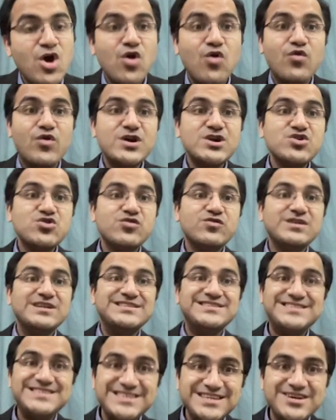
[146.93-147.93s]
what you will
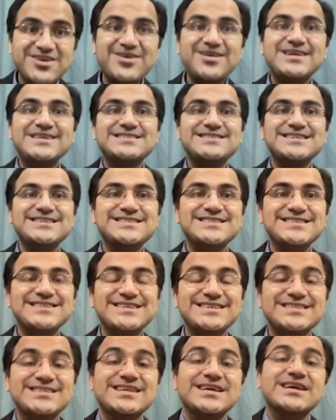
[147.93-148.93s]
see on
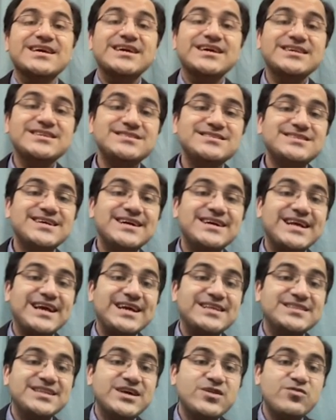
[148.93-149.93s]
ECG is that
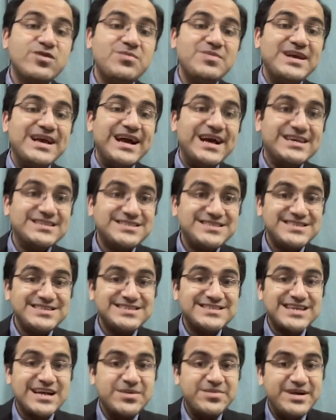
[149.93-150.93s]
there will be ST
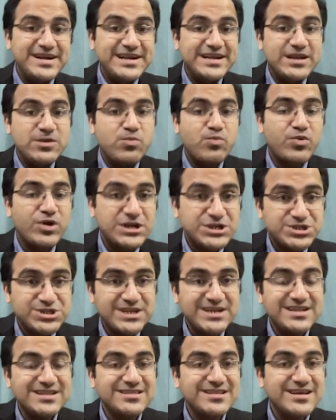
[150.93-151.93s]
segment
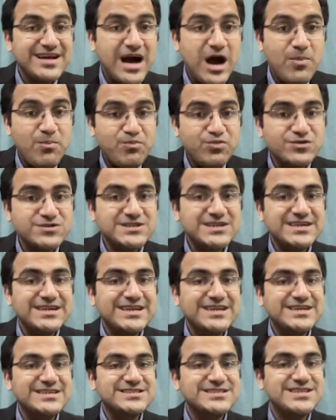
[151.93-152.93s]
depression in the opposite
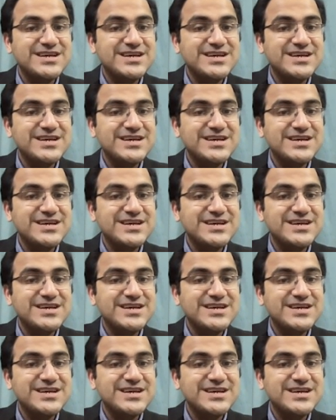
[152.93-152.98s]
leads.